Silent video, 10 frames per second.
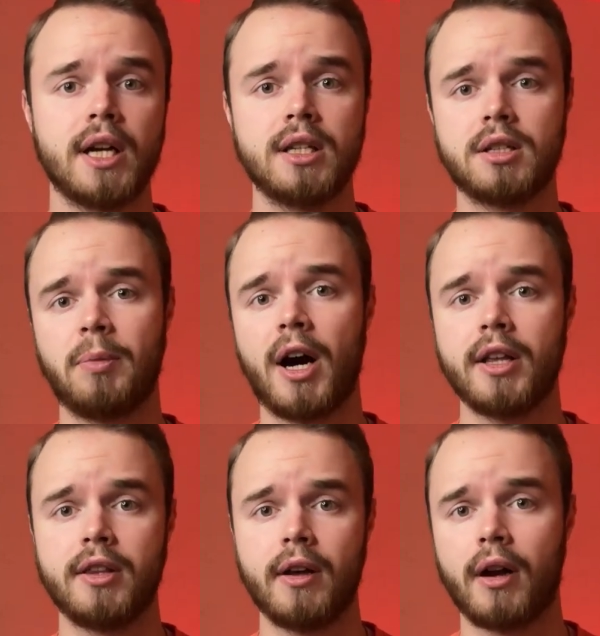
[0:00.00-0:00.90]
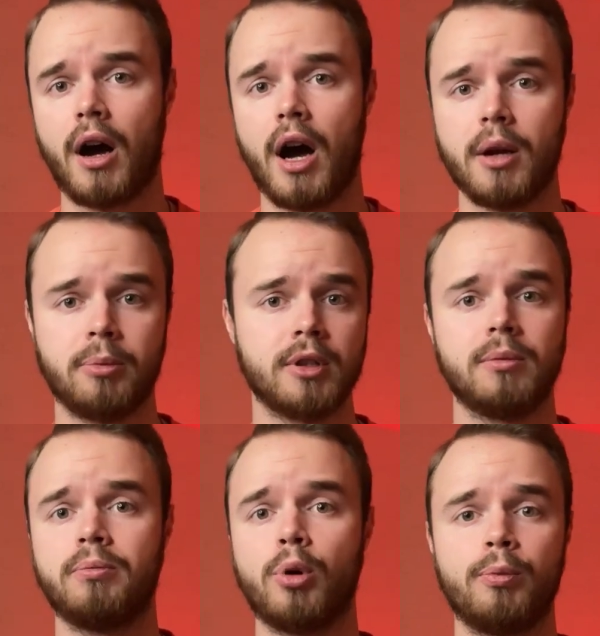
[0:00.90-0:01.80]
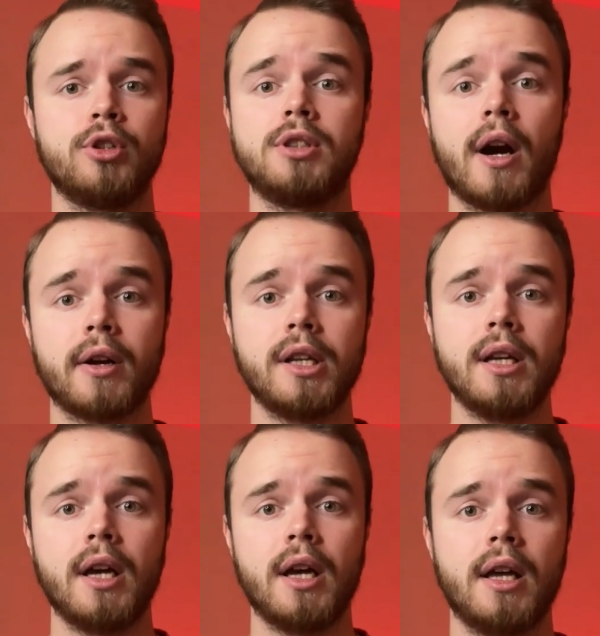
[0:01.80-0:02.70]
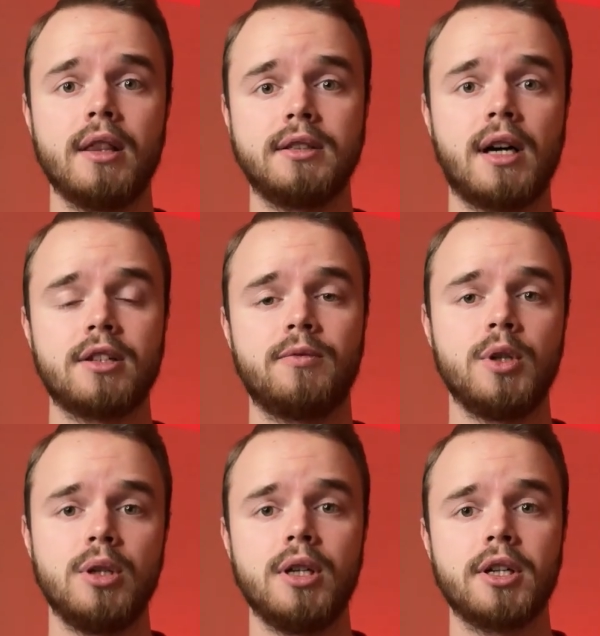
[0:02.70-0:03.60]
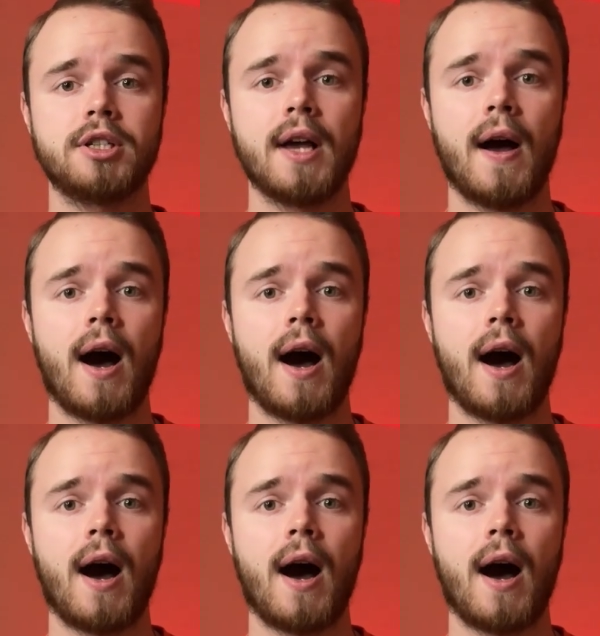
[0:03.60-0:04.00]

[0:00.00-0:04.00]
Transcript: despite their hyper popularity in the last few years,